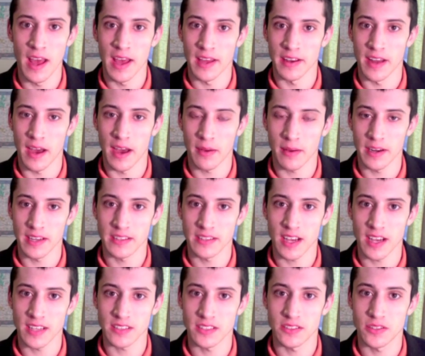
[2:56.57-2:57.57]
Now I'm going to
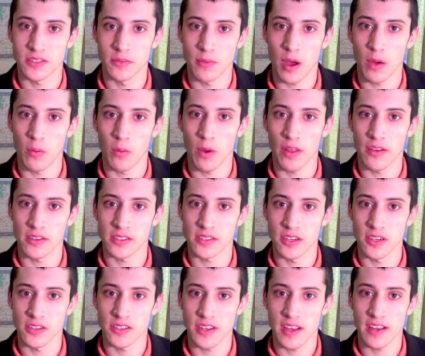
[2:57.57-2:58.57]
toss it to my weather
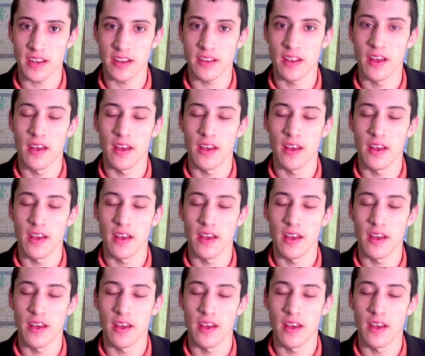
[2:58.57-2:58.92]
associate.